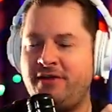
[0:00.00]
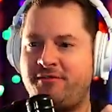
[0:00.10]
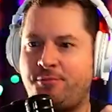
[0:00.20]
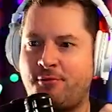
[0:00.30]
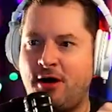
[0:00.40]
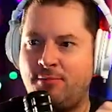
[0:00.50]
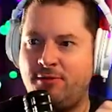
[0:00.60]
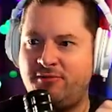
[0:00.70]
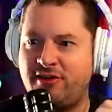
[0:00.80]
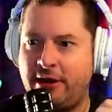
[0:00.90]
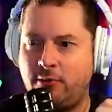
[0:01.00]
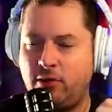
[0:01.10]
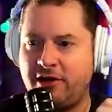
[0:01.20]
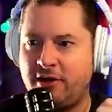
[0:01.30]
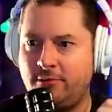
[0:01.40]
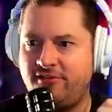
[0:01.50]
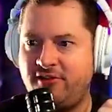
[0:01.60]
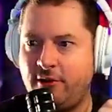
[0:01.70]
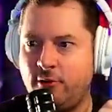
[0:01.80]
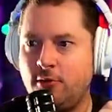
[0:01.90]
problem child when it comes
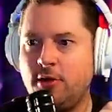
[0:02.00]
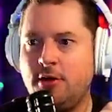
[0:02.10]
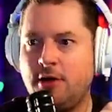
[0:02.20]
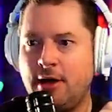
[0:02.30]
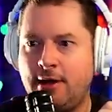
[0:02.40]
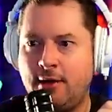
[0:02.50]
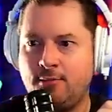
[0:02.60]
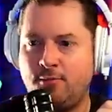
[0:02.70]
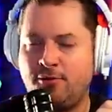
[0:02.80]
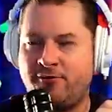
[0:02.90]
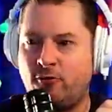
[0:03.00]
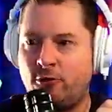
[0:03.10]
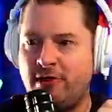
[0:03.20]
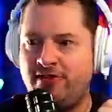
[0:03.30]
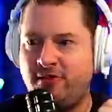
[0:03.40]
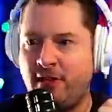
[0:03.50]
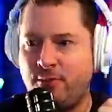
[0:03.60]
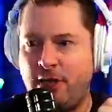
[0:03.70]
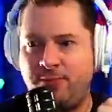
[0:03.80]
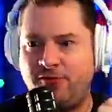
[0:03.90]
to performance. Like
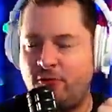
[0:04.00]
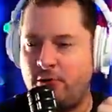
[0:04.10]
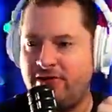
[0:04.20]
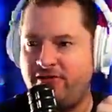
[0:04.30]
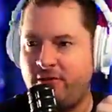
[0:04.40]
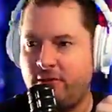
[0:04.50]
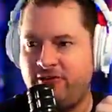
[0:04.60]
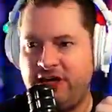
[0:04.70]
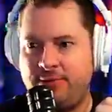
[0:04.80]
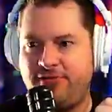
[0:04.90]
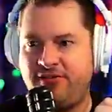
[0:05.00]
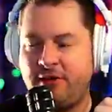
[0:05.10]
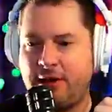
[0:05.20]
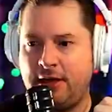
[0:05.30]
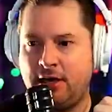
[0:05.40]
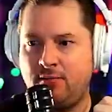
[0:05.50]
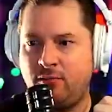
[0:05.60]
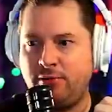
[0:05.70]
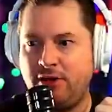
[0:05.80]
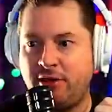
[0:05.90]
my performance dips
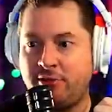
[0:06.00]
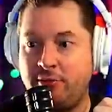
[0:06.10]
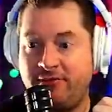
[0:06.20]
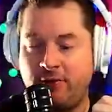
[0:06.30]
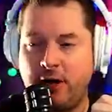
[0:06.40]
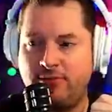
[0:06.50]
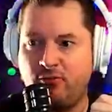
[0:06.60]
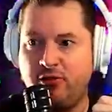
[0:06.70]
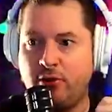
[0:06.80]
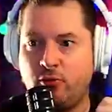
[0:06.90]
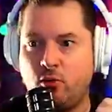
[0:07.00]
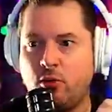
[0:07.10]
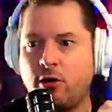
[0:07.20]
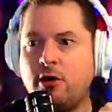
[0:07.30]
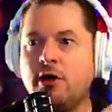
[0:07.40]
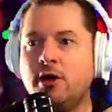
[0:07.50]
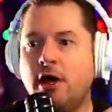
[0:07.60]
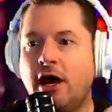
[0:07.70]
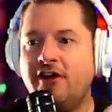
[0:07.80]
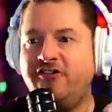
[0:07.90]
probably like 30 frames when we go to War.
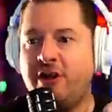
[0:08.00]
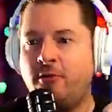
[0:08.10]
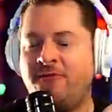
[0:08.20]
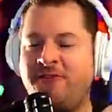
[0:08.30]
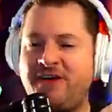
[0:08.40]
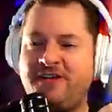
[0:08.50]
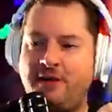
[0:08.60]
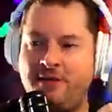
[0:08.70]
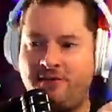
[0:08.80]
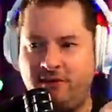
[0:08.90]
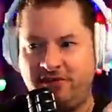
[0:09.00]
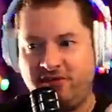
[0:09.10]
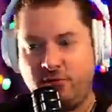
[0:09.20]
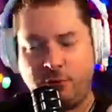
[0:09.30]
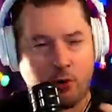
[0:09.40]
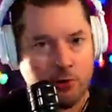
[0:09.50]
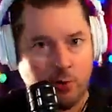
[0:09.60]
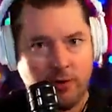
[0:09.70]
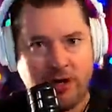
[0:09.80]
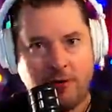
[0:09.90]
General fixes. This is an important
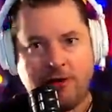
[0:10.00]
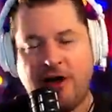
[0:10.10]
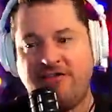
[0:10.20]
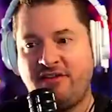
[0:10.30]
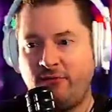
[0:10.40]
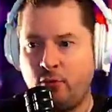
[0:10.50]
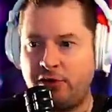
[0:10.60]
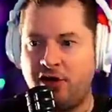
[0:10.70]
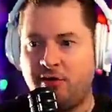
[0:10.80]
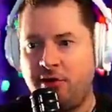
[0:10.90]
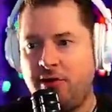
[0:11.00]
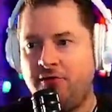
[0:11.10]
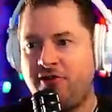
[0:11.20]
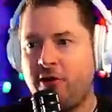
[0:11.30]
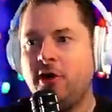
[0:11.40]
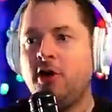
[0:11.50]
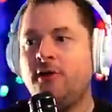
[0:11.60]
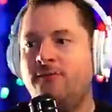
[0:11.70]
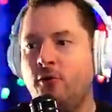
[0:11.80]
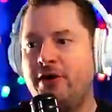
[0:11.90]
one here, guys. As a Void Gauntlet user,
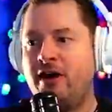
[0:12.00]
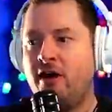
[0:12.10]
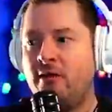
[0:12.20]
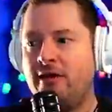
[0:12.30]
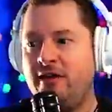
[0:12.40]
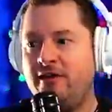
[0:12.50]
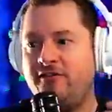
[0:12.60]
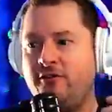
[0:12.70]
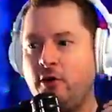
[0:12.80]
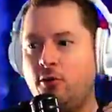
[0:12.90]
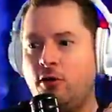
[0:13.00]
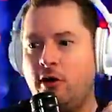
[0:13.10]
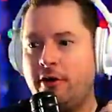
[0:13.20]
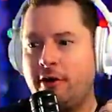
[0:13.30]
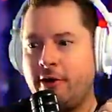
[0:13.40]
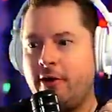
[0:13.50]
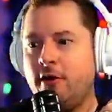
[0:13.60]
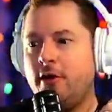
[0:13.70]
Void Gauntlet is no longer